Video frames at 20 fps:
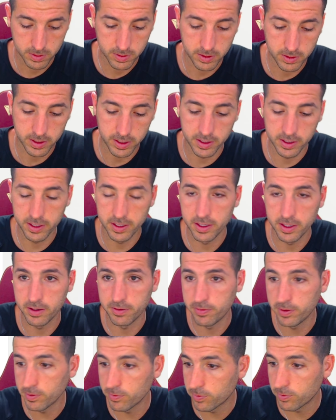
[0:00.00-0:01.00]
And then the
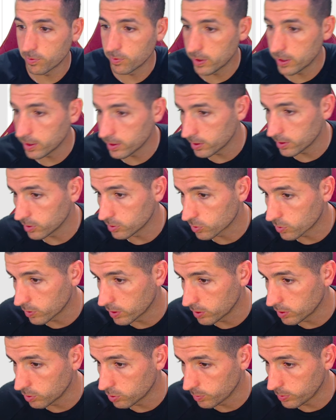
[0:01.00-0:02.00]
fifth one is
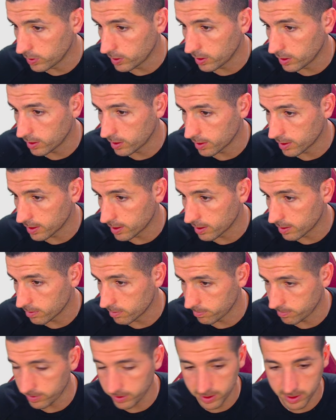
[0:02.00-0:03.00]
going to be
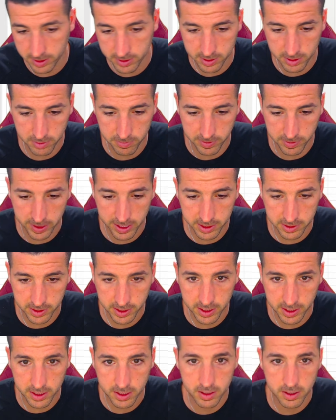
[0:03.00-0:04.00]
the is it VR
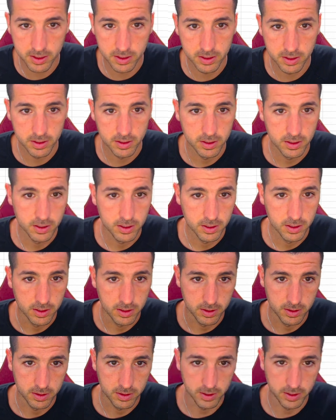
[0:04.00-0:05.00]
tech?
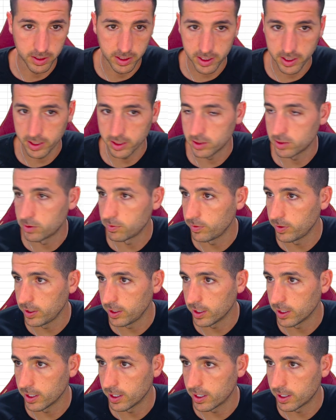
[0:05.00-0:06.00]
Yeah, it's
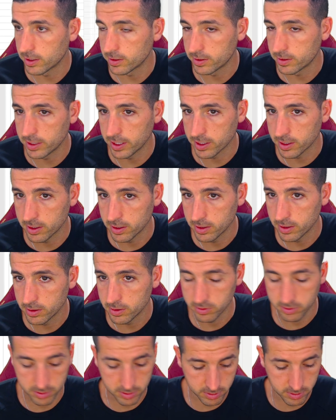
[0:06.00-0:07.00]
VR tech.
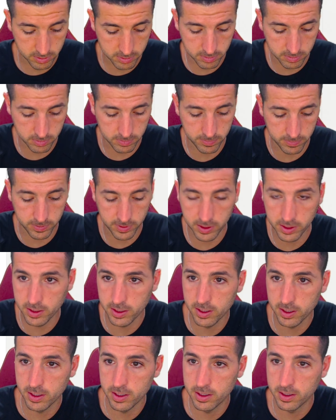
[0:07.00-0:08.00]
So
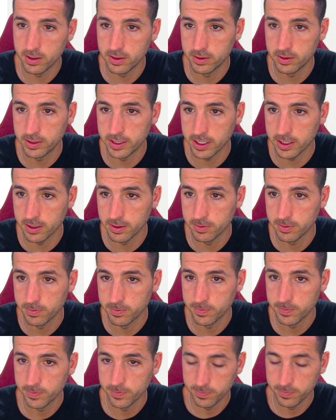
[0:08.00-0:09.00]
VR tech.
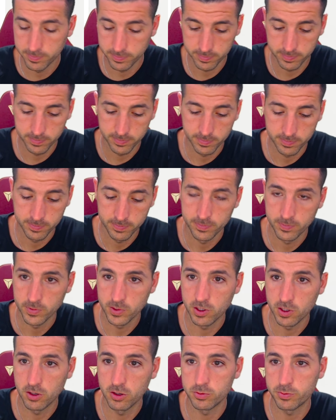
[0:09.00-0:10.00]

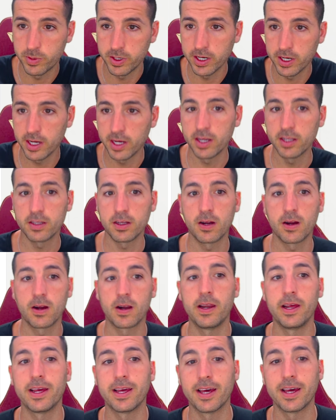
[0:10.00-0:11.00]
Close bracket,
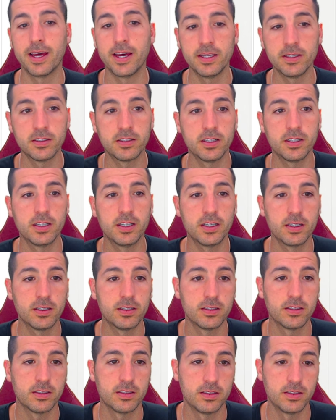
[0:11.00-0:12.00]
click
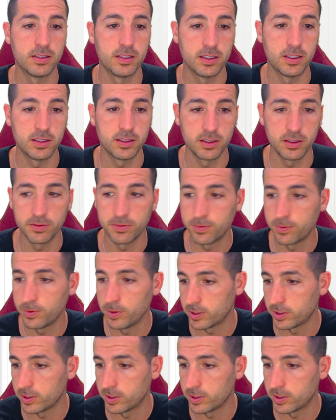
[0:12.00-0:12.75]
enter, and then if we